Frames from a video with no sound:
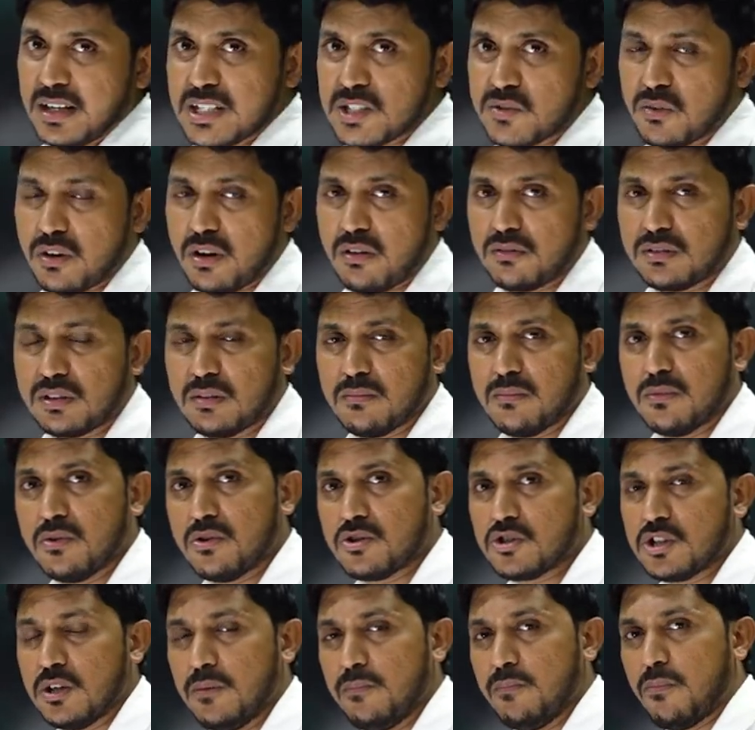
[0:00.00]
is one of the
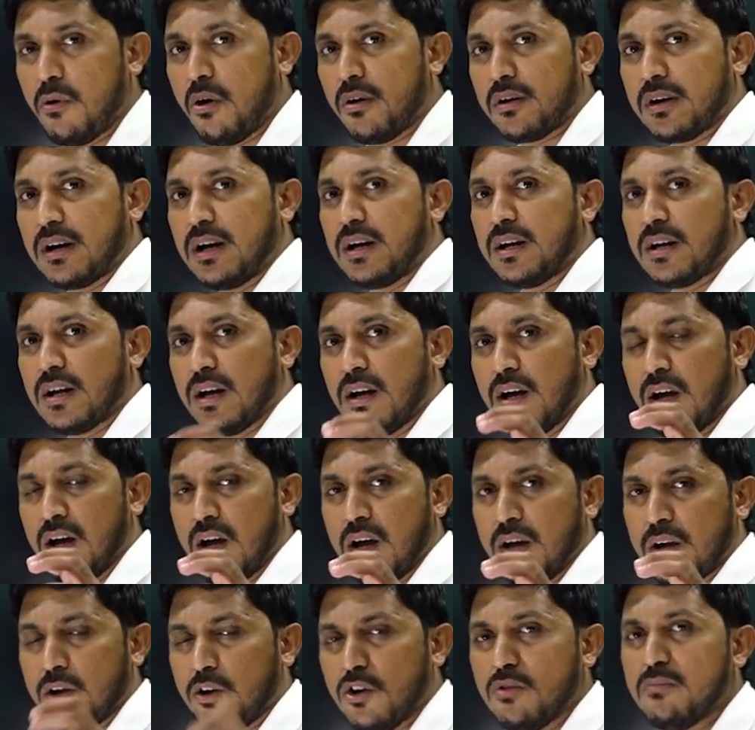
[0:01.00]
most important
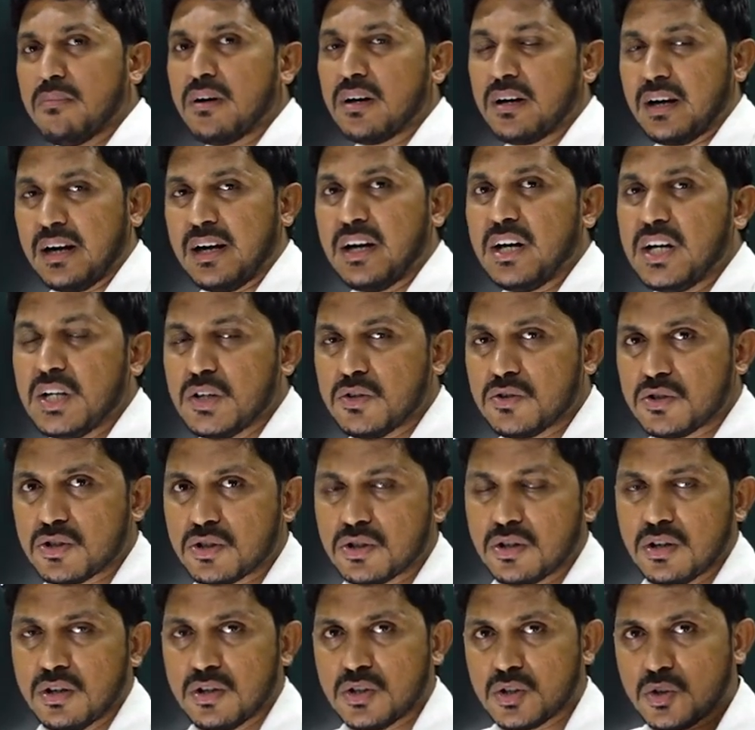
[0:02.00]
human
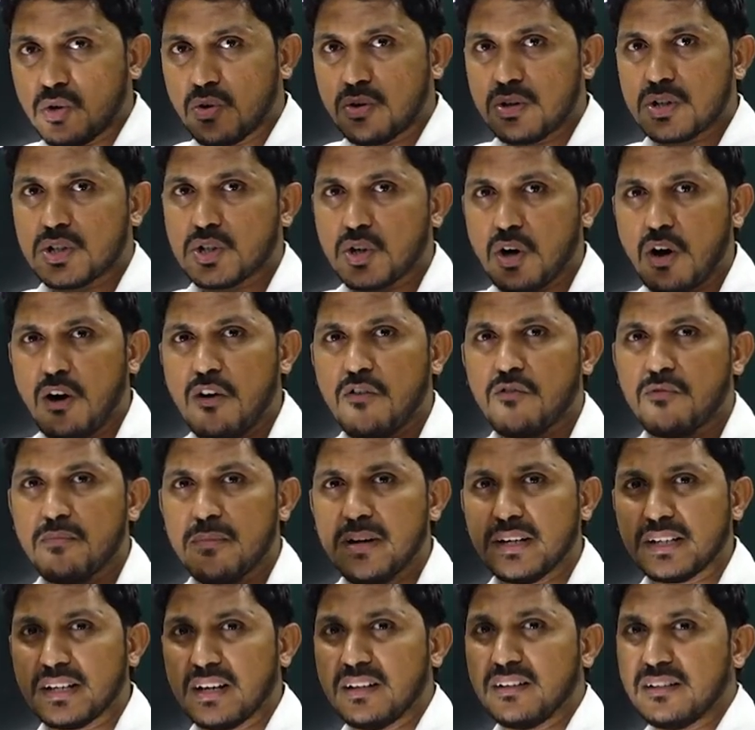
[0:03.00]
induced source of
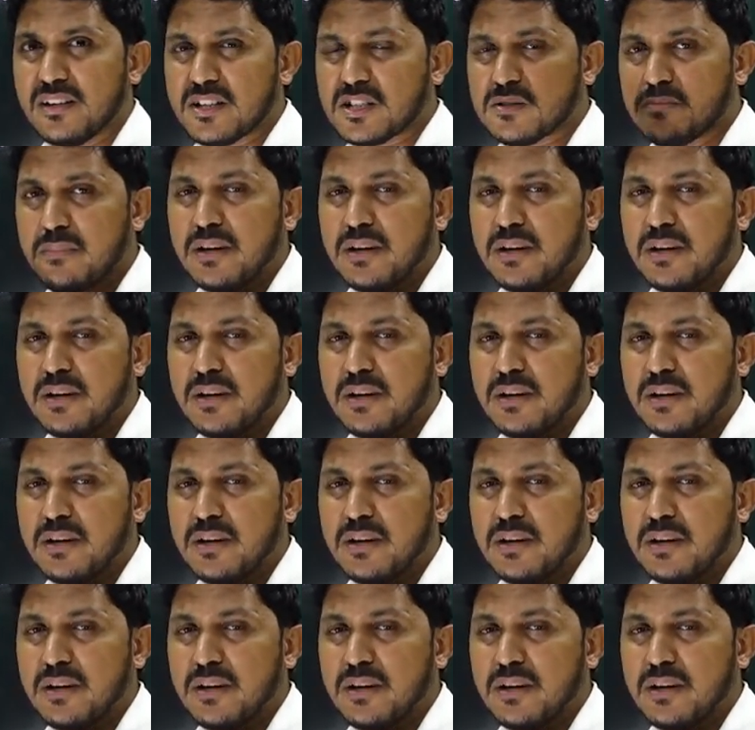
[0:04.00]
making this